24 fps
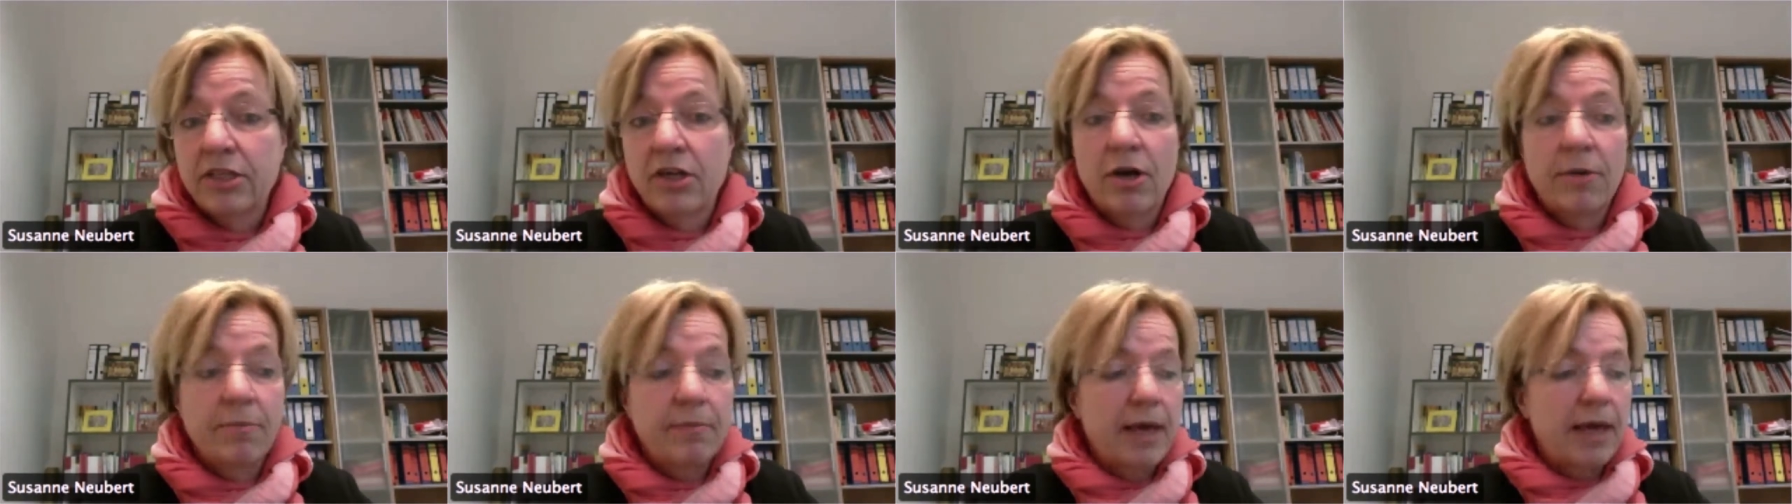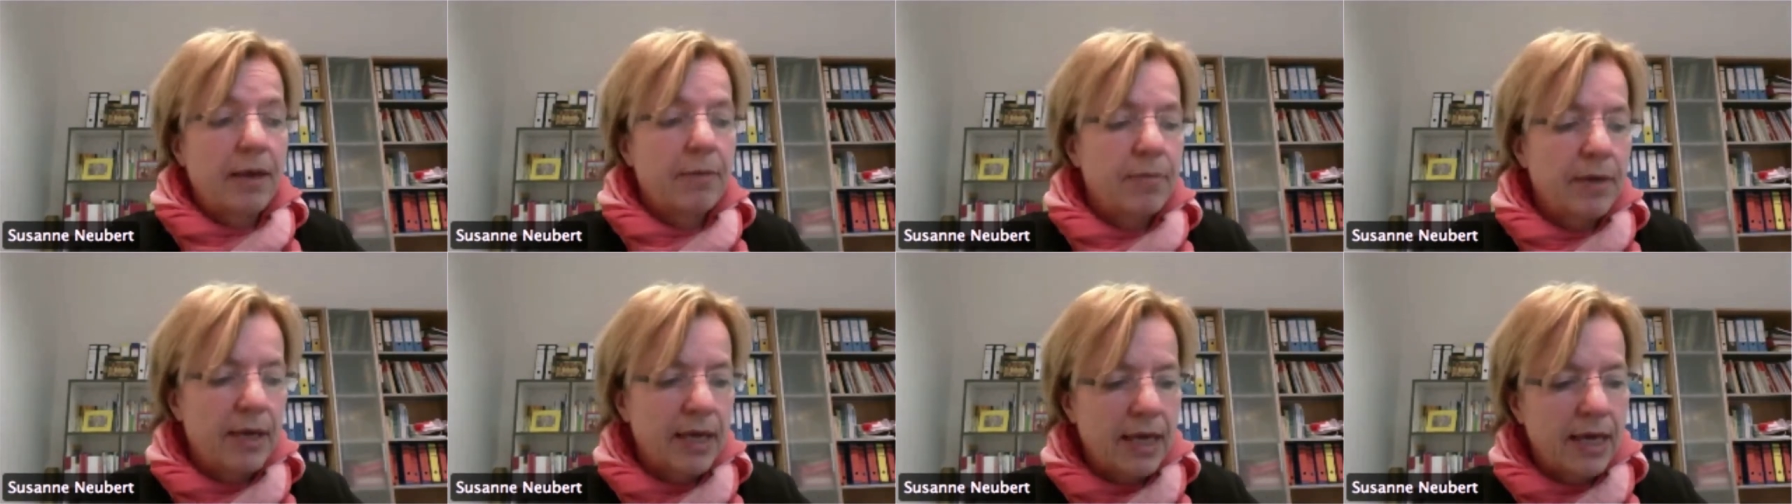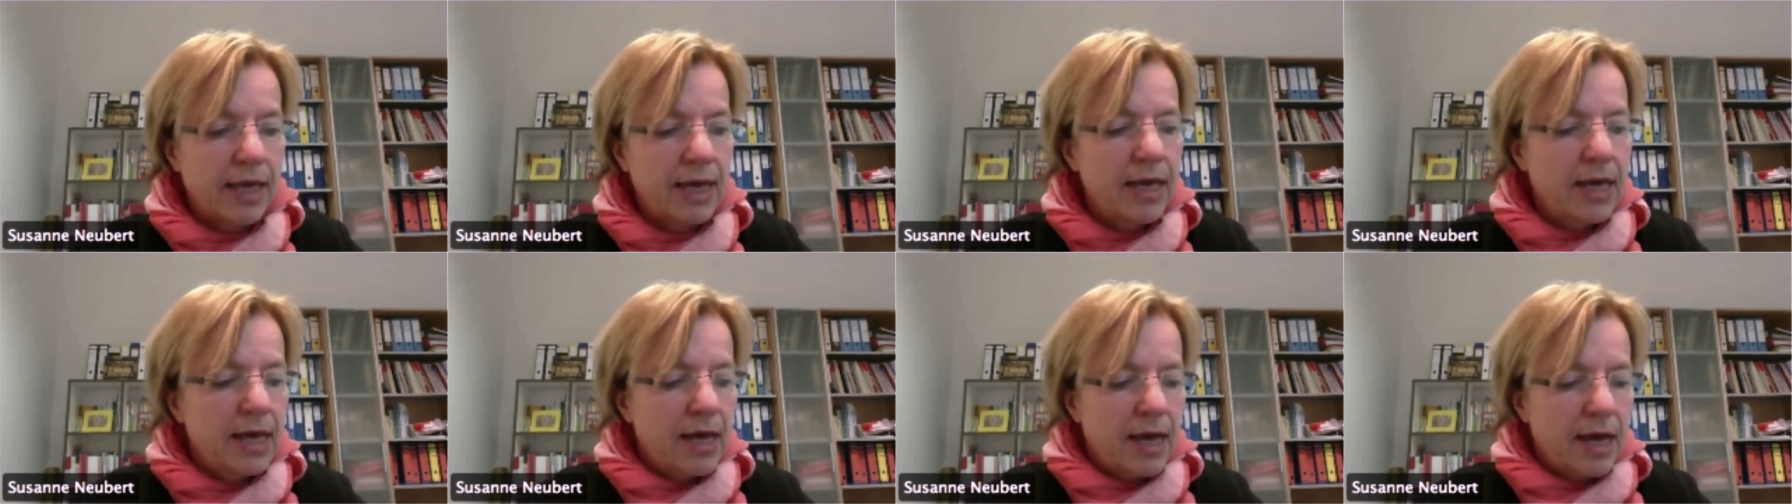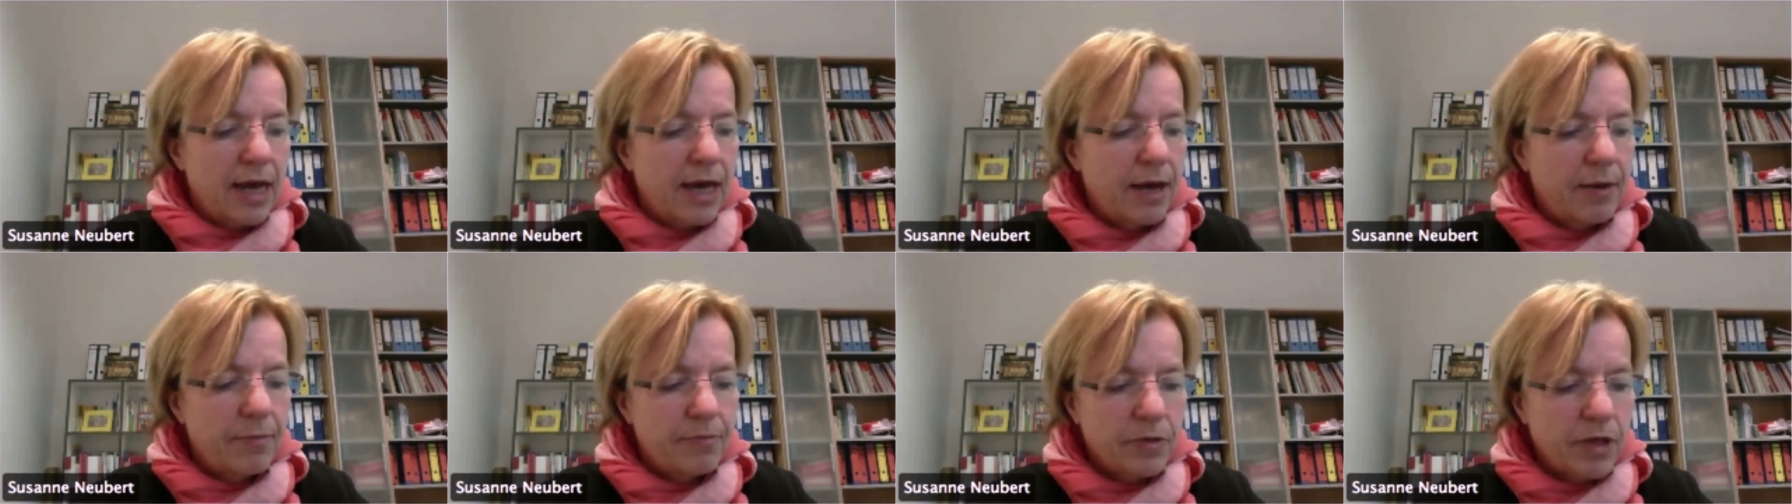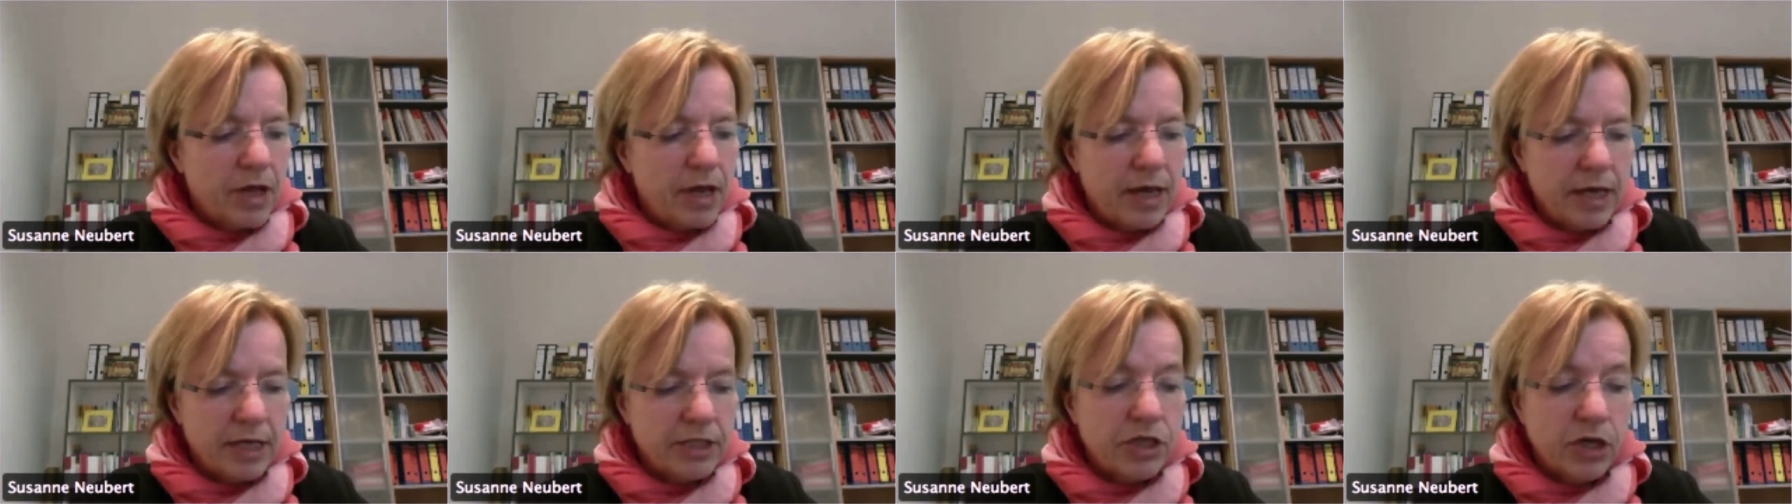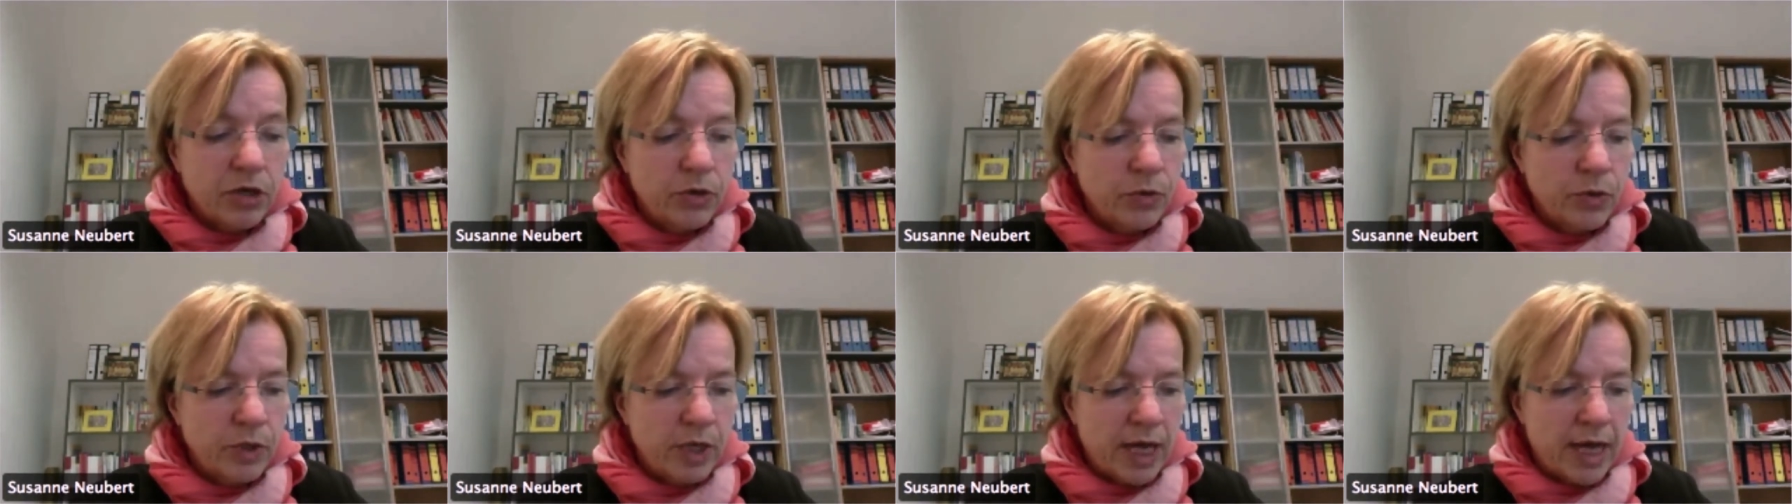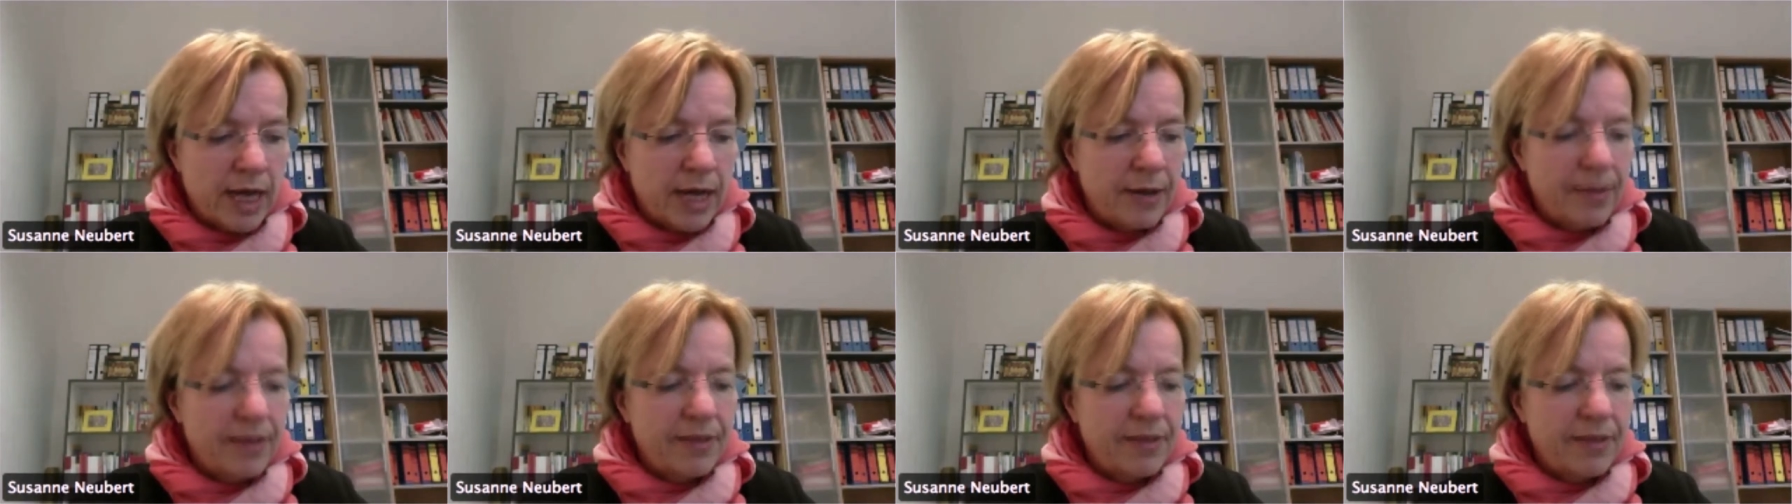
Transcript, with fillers: or maybe a donor.